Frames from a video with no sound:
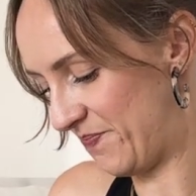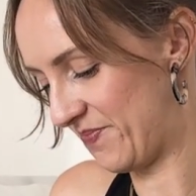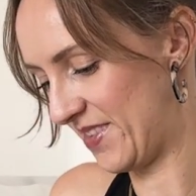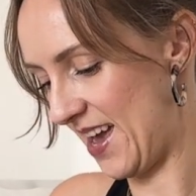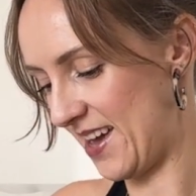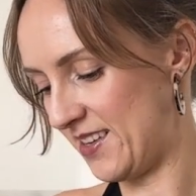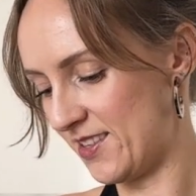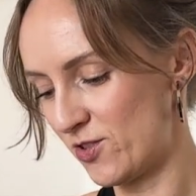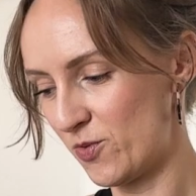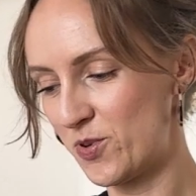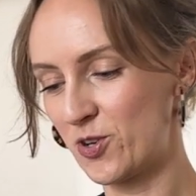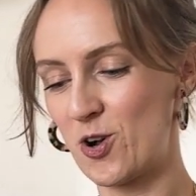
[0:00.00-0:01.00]
yeah, it is
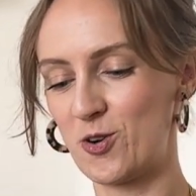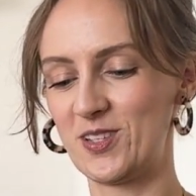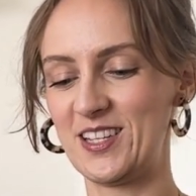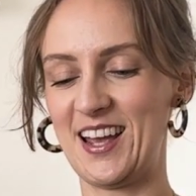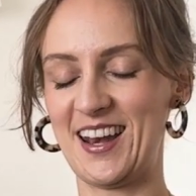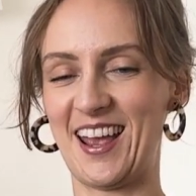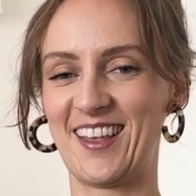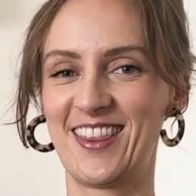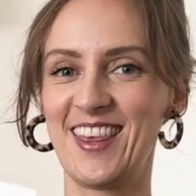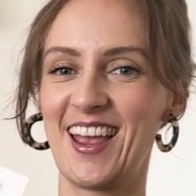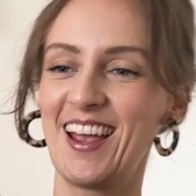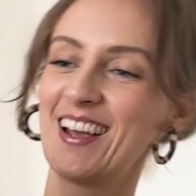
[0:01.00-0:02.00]
super cozy, and I
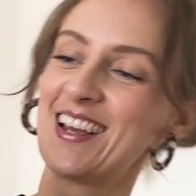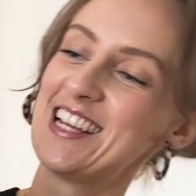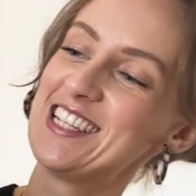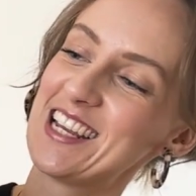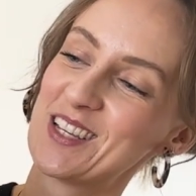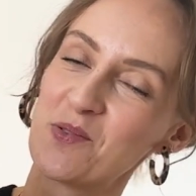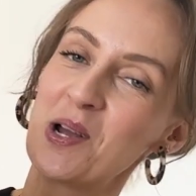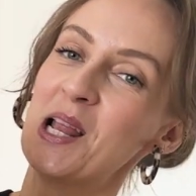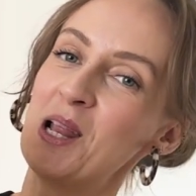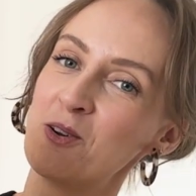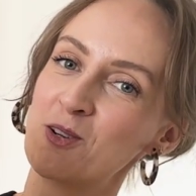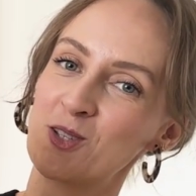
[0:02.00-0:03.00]
think this will
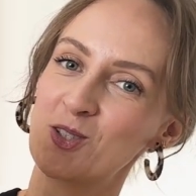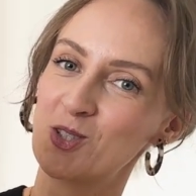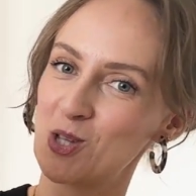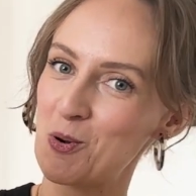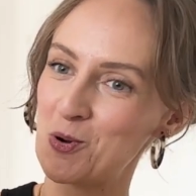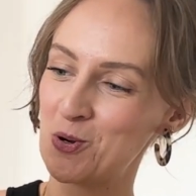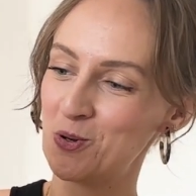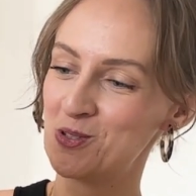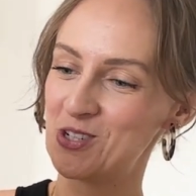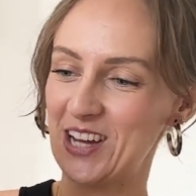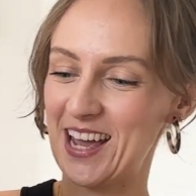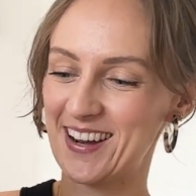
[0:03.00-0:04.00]
look so cool
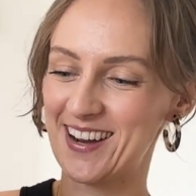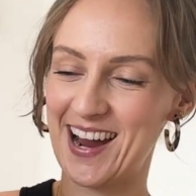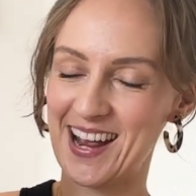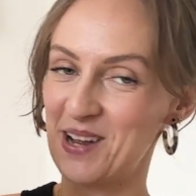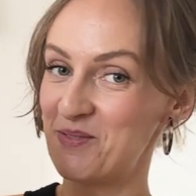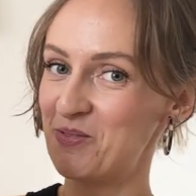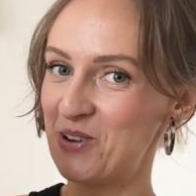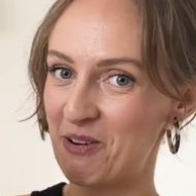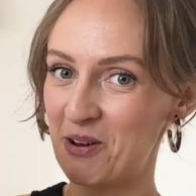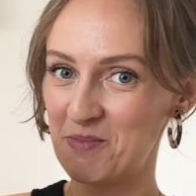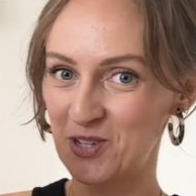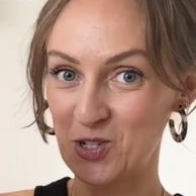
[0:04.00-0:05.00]
together, and I'm
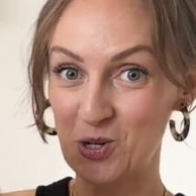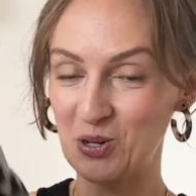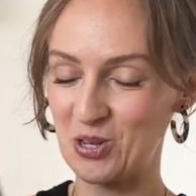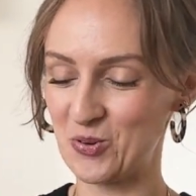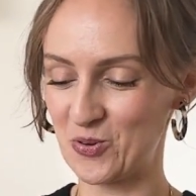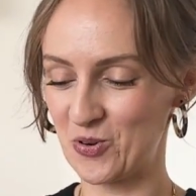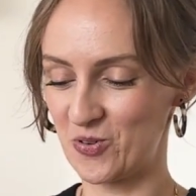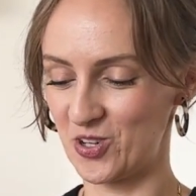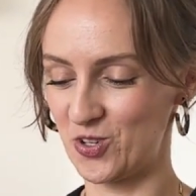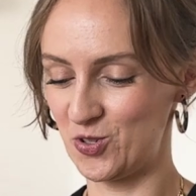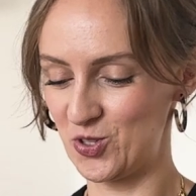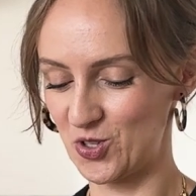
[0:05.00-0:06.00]
very much looking
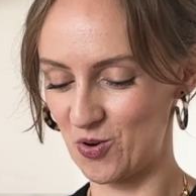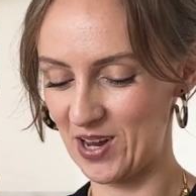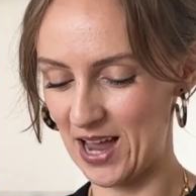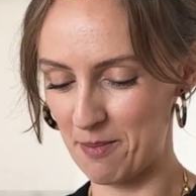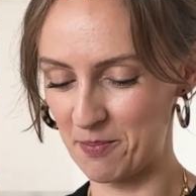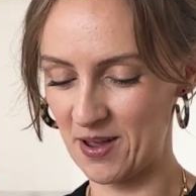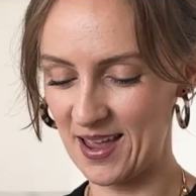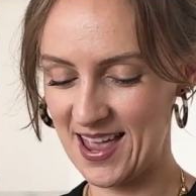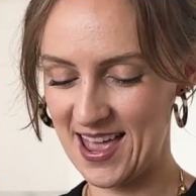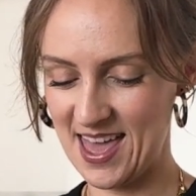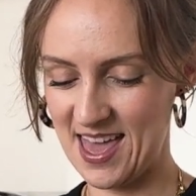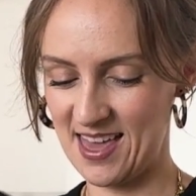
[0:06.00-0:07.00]
forward to sewing up
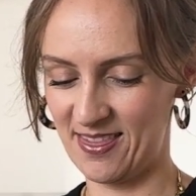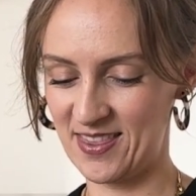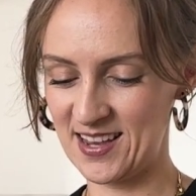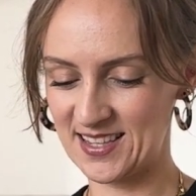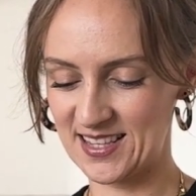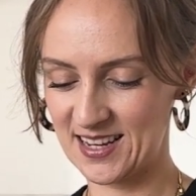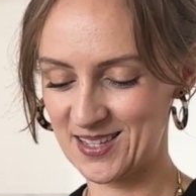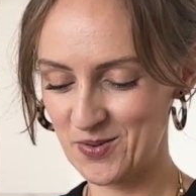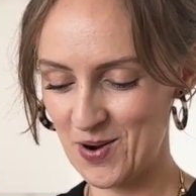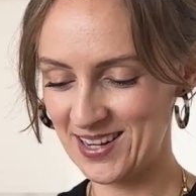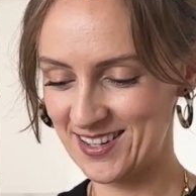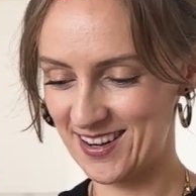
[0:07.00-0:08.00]
this
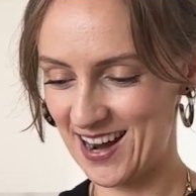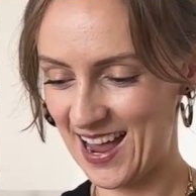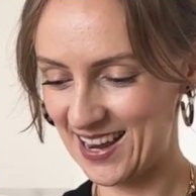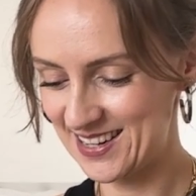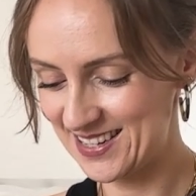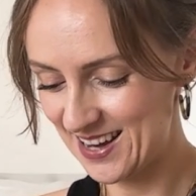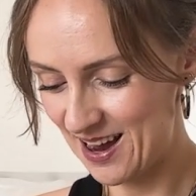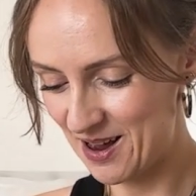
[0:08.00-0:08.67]
sweater. And